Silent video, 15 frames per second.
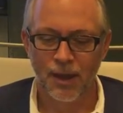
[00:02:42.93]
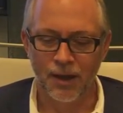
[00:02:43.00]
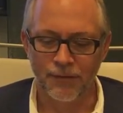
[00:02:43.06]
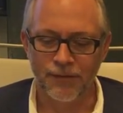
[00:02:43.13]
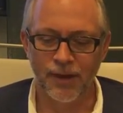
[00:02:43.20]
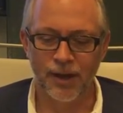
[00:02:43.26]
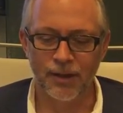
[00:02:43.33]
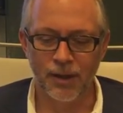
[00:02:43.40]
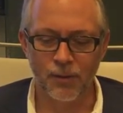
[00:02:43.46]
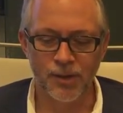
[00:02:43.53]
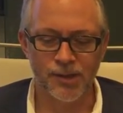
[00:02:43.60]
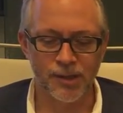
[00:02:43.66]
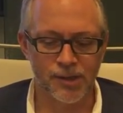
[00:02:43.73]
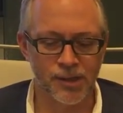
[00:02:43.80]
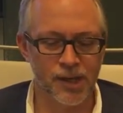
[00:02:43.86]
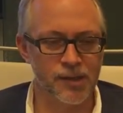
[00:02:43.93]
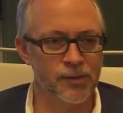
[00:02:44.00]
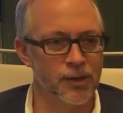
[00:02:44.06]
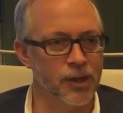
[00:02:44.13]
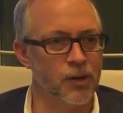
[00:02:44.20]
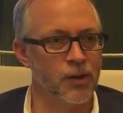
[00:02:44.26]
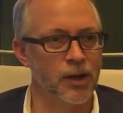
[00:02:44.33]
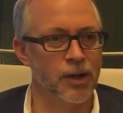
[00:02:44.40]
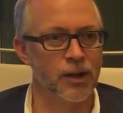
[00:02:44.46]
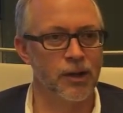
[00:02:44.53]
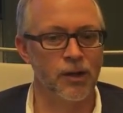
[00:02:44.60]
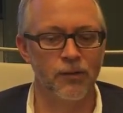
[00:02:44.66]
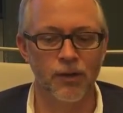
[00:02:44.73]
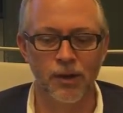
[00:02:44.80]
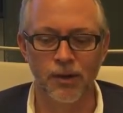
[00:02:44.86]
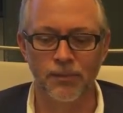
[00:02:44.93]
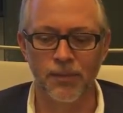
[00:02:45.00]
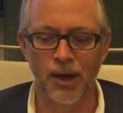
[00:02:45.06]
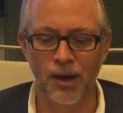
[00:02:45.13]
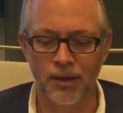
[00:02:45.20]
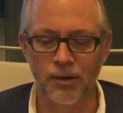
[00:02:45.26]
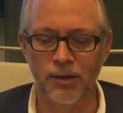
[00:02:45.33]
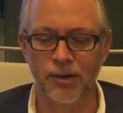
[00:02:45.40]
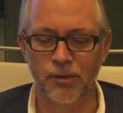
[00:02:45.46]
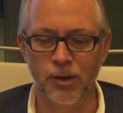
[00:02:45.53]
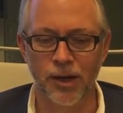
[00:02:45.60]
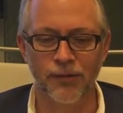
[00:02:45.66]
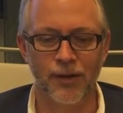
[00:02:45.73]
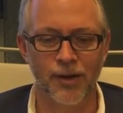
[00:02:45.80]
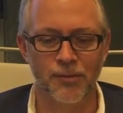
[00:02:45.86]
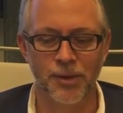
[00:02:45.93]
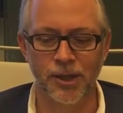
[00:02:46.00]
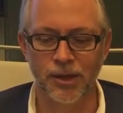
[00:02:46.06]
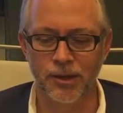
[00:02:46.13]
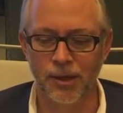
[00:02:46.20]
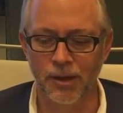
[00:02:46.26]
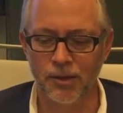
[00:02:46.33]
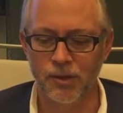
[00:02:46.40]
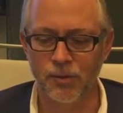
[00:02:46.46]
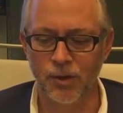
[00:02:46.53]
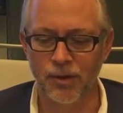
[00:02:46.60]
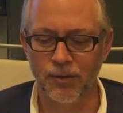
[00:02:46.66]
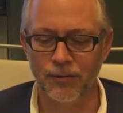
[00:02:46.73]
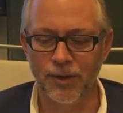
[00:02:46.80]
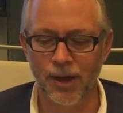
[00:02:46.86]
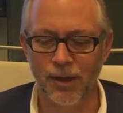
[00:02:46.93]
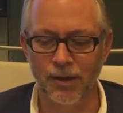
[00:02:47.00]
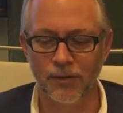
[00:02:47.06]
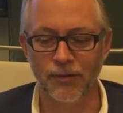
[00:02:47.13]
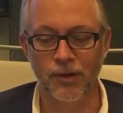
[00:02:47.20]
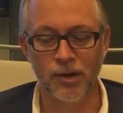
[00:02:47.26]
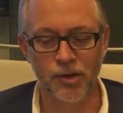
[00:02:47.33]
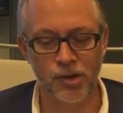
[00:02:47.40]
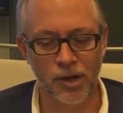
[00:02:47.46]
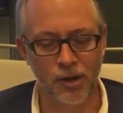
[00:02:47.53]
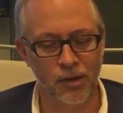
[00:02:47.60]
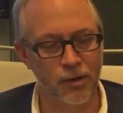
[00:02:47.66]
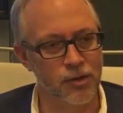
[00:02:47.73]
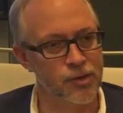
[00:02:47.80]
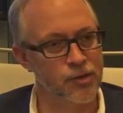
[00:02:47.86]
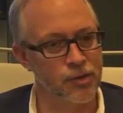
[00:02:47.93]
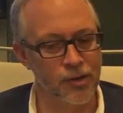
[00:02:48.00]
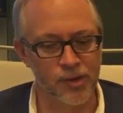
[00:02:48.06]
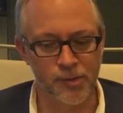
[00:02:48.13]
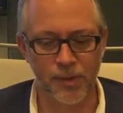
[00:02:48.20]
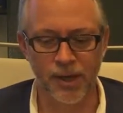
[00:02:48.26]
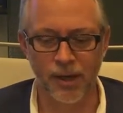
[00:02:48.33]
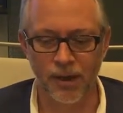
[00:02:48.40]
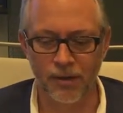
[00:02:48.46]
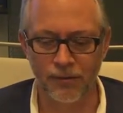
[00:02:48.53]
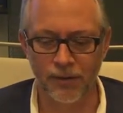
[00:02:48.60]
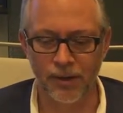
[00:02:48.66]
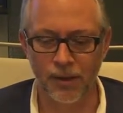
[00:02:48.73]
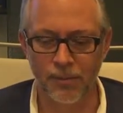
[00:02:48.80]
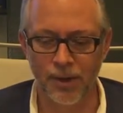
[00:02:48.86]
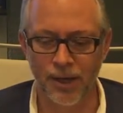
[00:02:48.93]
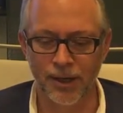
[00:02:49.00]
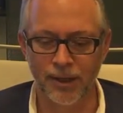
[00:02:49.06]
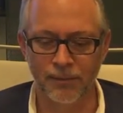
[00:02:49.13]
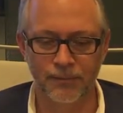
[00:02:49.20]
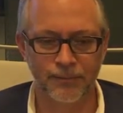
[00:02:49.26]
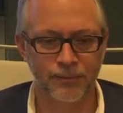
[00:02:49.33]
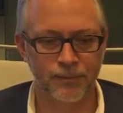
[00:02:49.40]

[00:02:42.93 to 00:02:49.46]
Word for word: And finally, we successfully created over $125 million worth of value for our shareholders through the spinout of Filo Mining.